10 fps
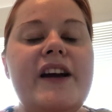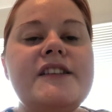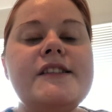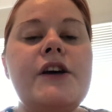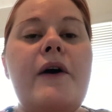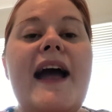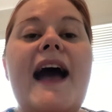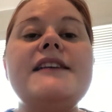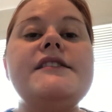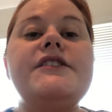So I
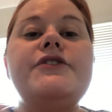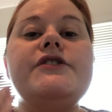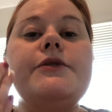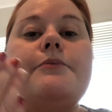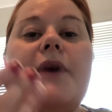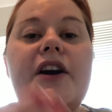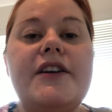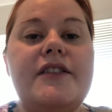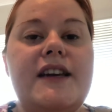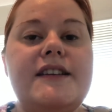ask you to
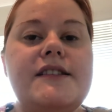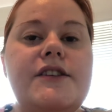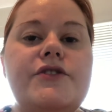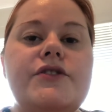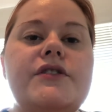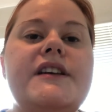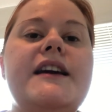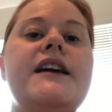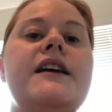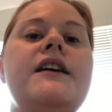mark things
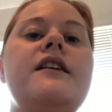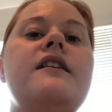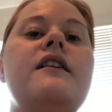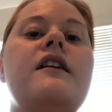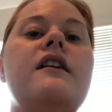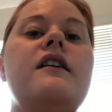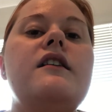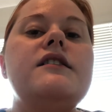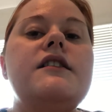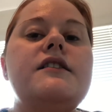usually.
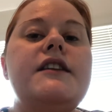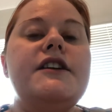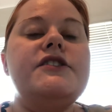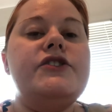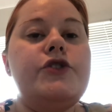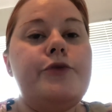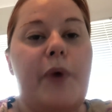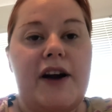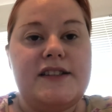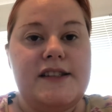There's 2
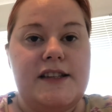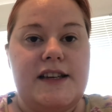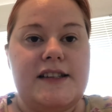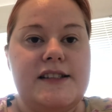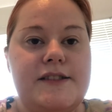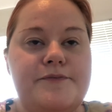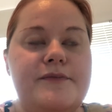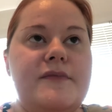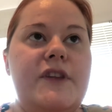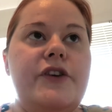parts to this.
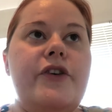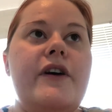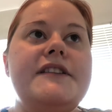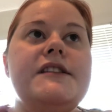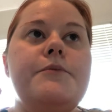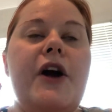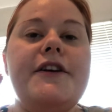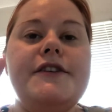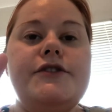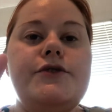You're going to
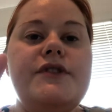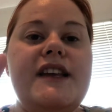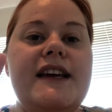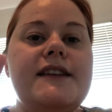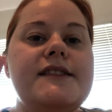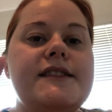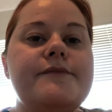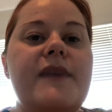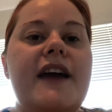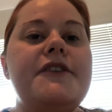mark 2 things
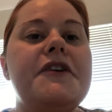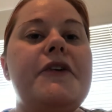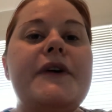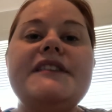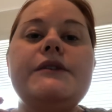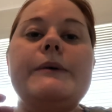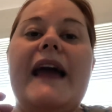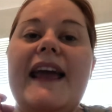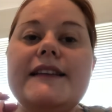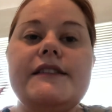and you're going to
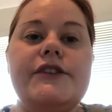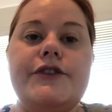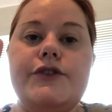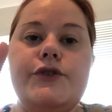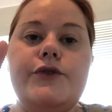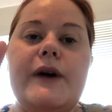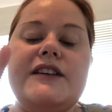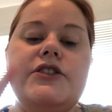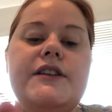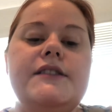answer 2
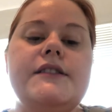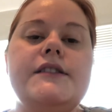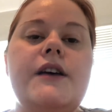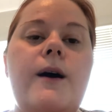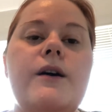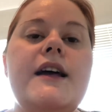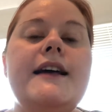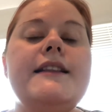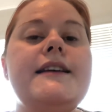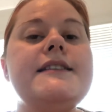questions. So
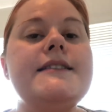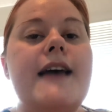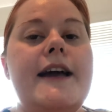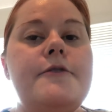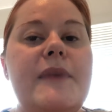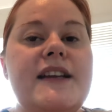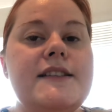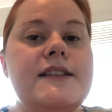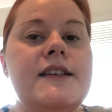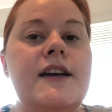the
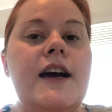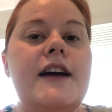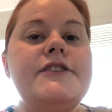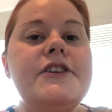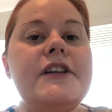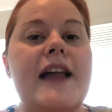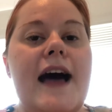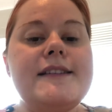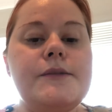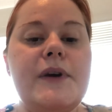assignment under
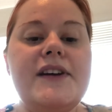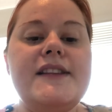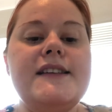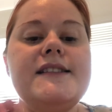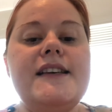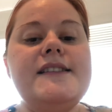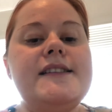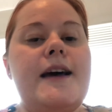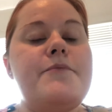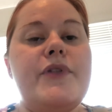classwork that says
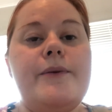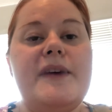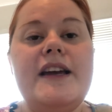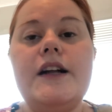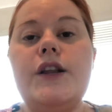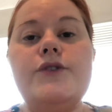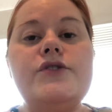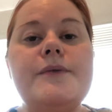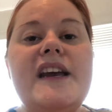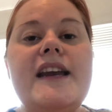step 3,
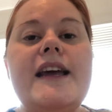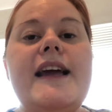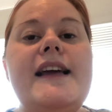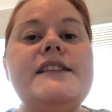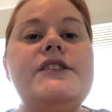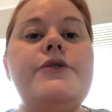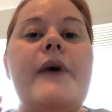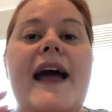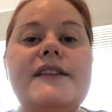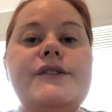close read, is you
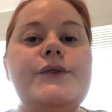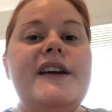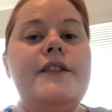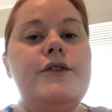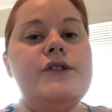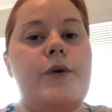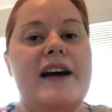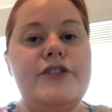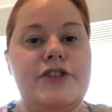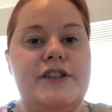answering those
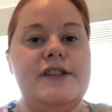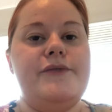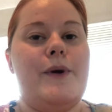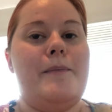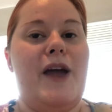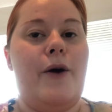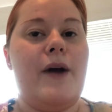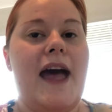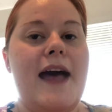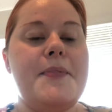questions for me,
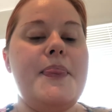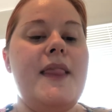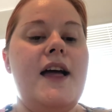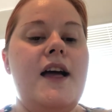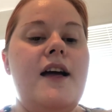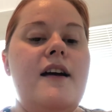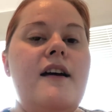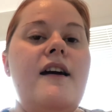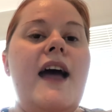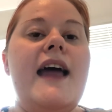okay?
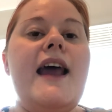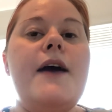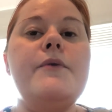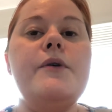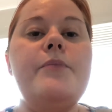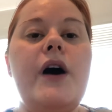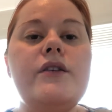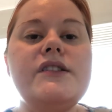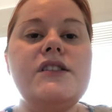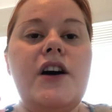And I will
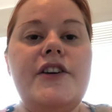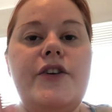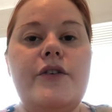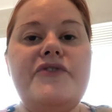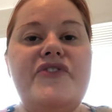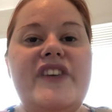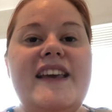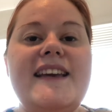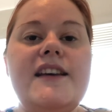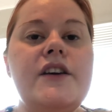post on your
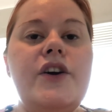feed